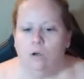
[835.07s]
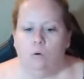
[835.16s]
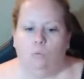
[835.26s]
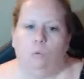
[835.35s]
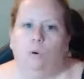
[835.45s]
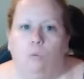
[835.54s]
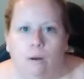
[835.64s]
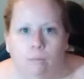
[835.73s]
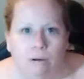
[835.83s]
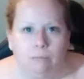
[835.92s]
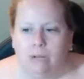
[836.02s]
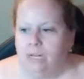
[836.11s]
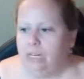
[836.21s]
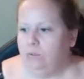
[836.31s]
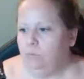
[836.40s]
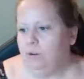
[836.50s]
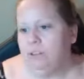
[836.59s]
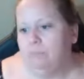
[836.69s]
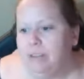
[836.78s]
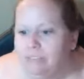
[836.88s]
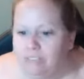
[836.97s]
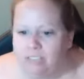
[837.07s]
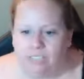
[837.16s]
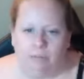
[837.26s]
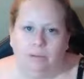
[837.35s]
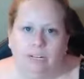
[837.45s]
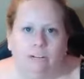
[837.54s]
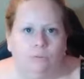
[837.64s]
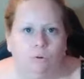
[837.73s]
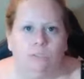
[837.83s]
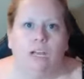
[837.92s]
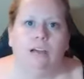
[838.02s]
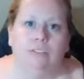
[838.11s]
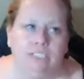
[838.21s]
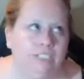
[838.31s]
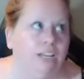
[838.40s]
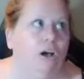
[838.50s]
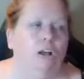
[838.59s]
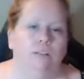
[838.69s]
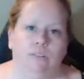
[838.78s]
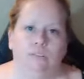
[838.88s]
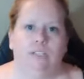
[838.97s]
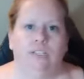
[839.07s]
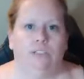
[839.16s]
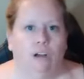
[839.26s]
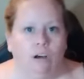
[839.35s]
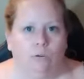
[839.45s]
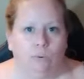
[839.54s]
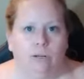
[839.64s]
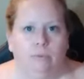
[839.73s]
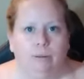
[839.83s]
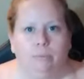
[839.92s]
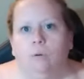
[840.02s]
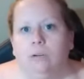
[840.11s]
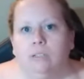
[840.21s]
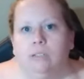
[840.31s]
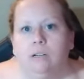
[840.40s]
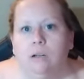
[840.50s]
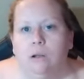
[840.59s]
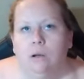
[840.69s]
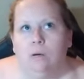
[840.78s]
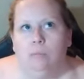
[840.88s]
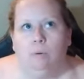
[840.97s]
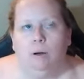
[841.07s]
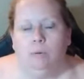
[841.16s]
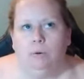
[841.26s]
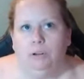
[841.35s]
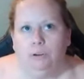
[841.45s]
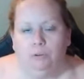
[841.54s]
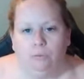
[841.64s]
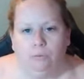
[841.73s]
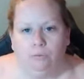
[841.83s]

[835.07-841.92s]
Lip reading: oh, I want money and what are the benefits? I mean, and of course, obviously all of those things are going to be important, but when your